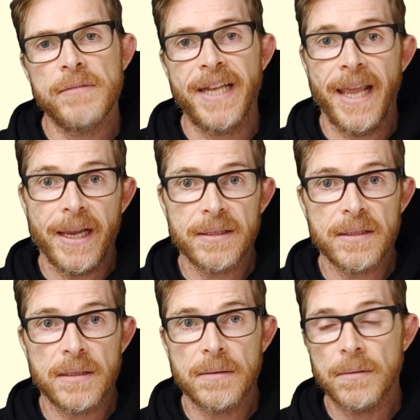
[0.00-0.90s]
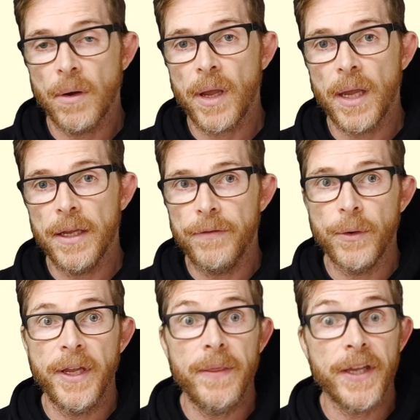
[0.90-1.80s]
text, okay, if you
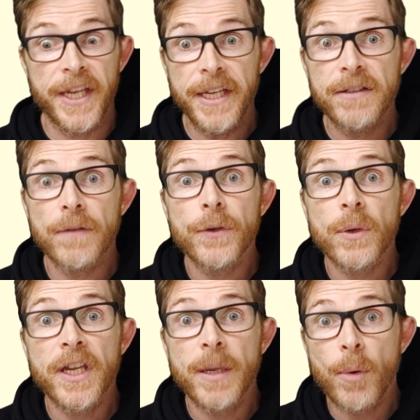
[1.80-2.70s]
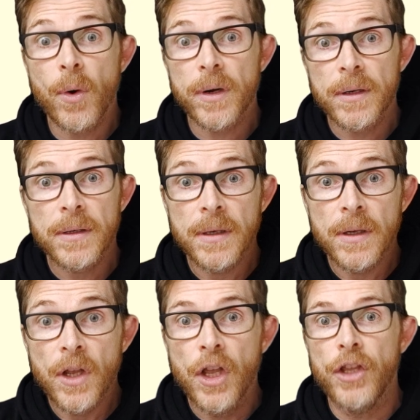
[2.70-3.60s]
hit the keys of your keyboard,
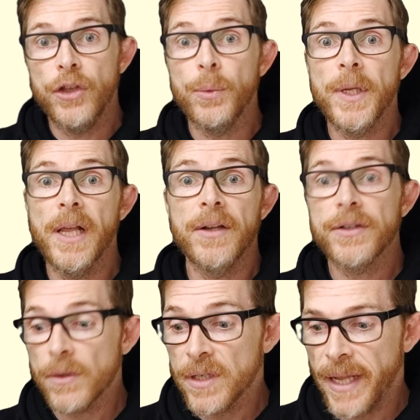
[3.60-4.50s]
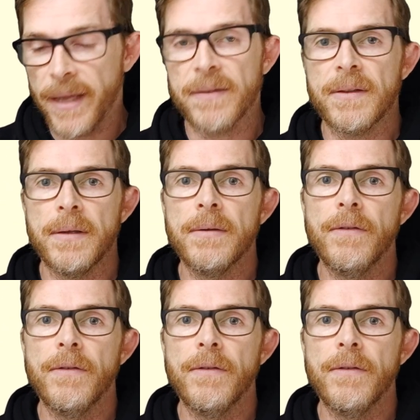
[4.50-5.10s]
you will enter text.